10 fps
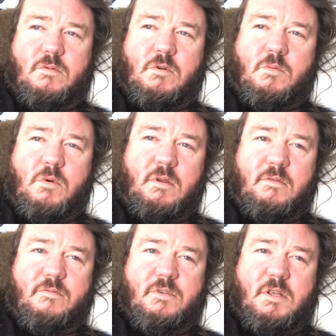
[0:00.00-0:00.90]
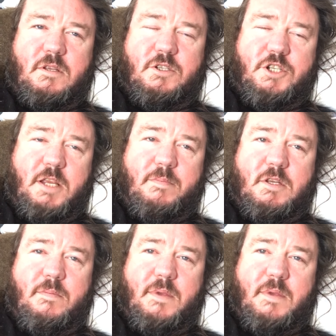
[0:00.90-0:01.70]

or wolves than sheep to